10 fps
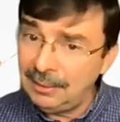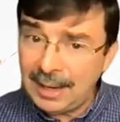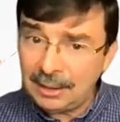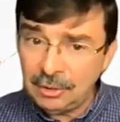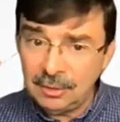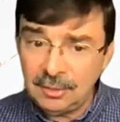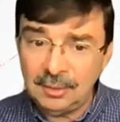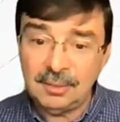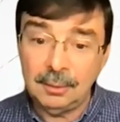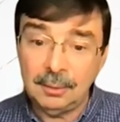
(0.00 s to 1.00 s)
action
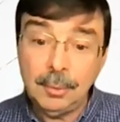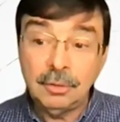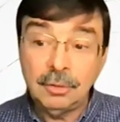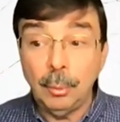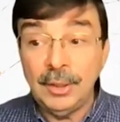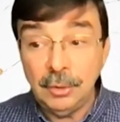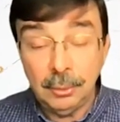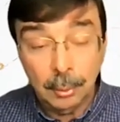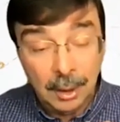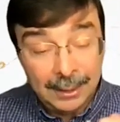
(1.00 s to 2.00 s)
system, so when
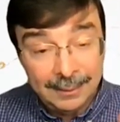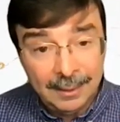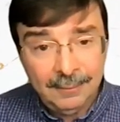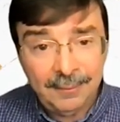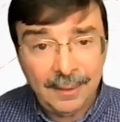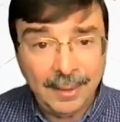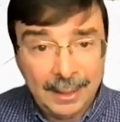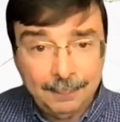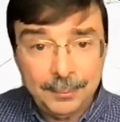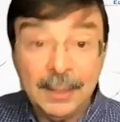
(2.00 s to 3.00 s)
you identify
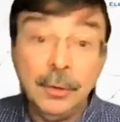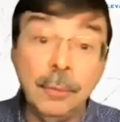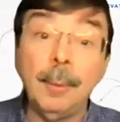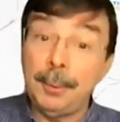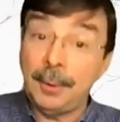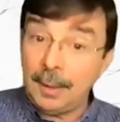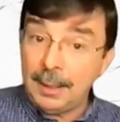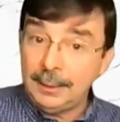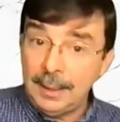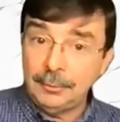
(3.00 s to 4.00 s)
that you apply
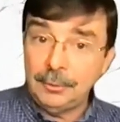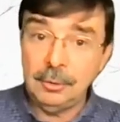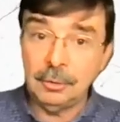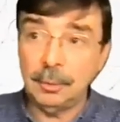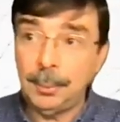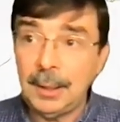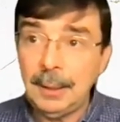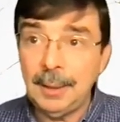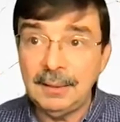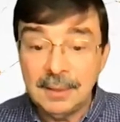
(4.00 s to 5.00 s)
down to your supply
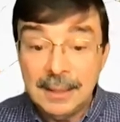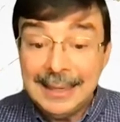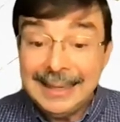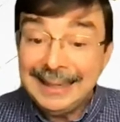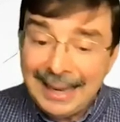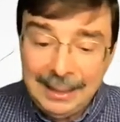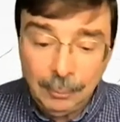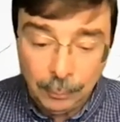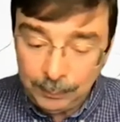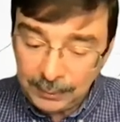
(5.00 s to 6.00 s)
base.
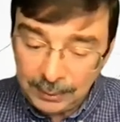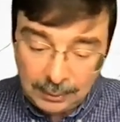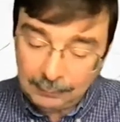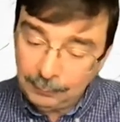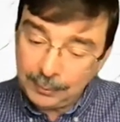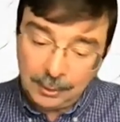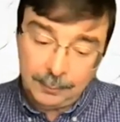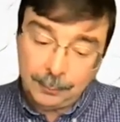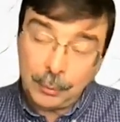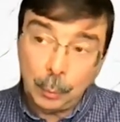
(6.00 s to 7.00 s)
Hey,
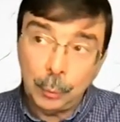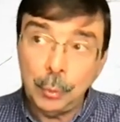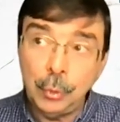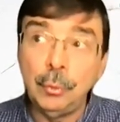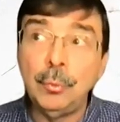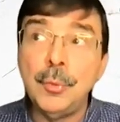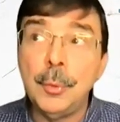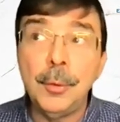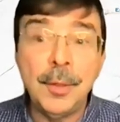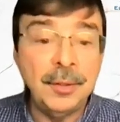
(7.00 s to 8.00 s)

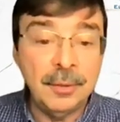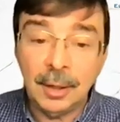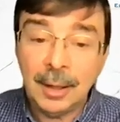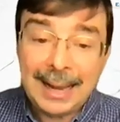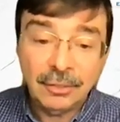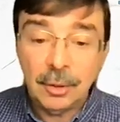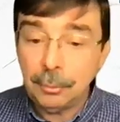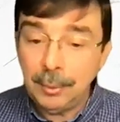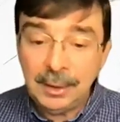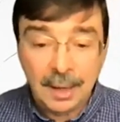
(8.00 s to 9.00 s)
these last
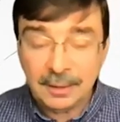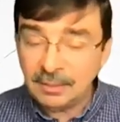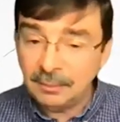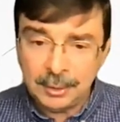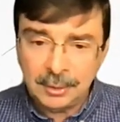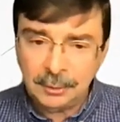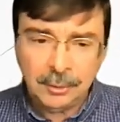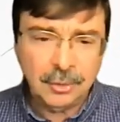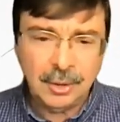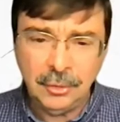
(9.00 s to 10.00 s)
3 lots of
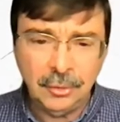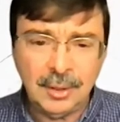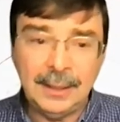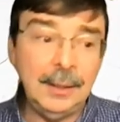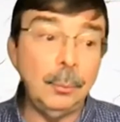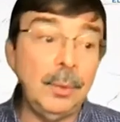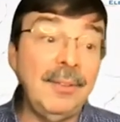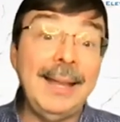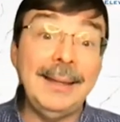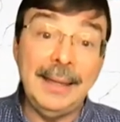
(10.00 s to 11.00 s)
materials that you sent in, we've
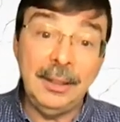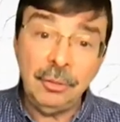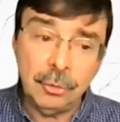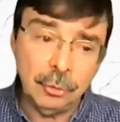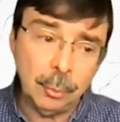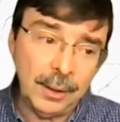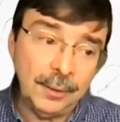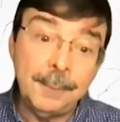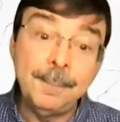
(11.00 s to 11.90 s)
had issues with.